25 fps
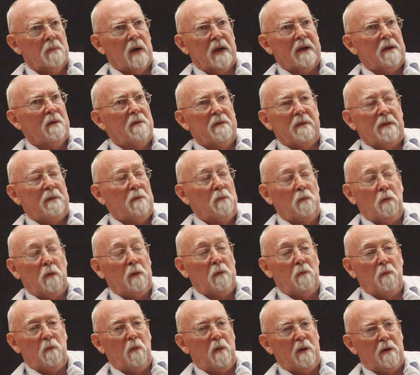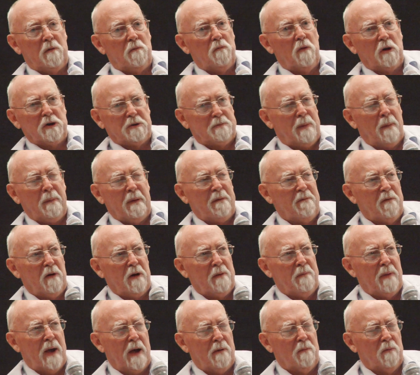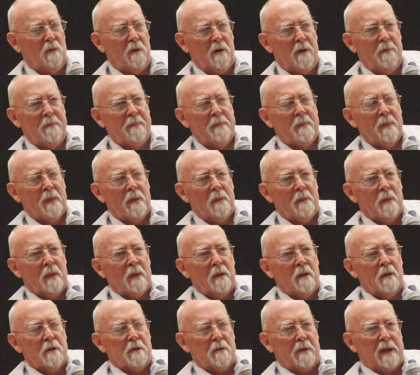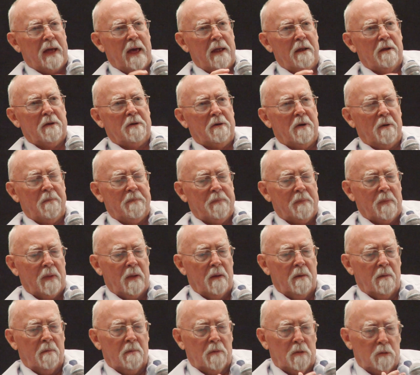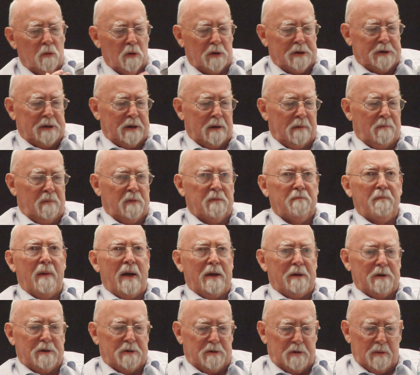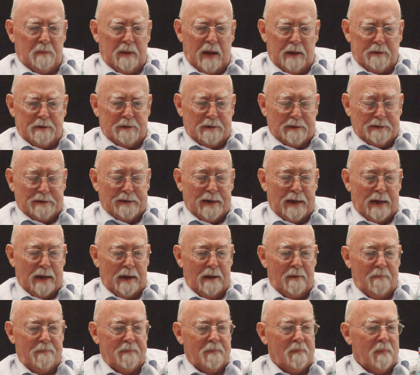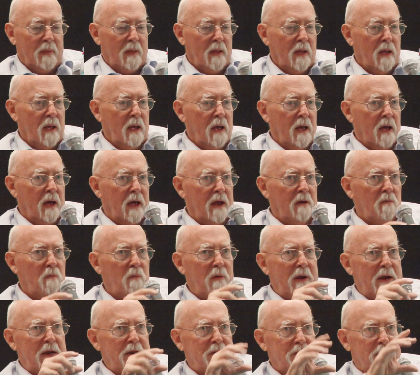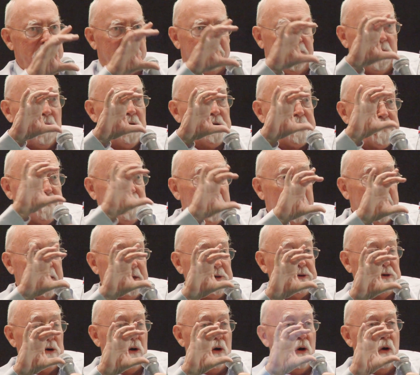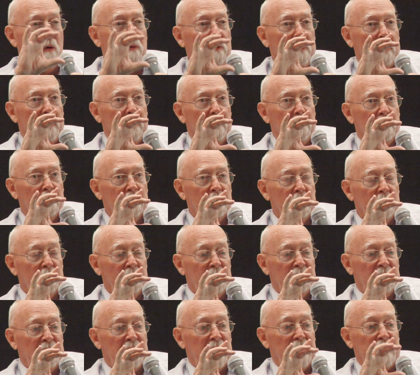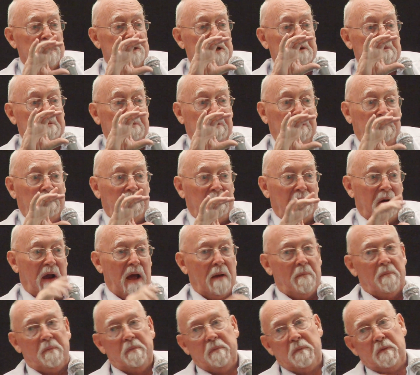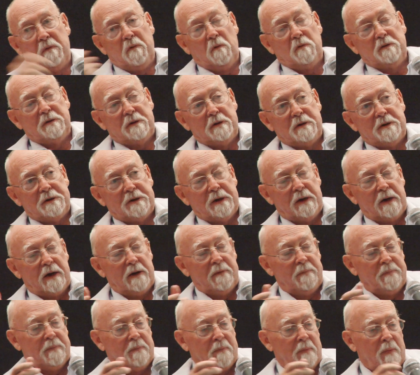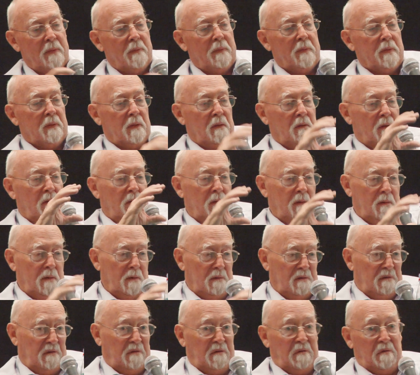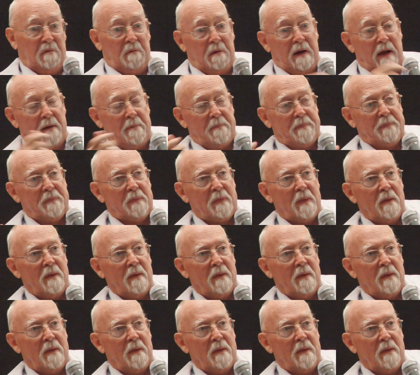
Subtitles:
Like the word in Russian, probably a very bad word. So the editor looks at the manuscript, has it in his hand, and he reads the first page only. And he said, crap, throws it aside. Crap.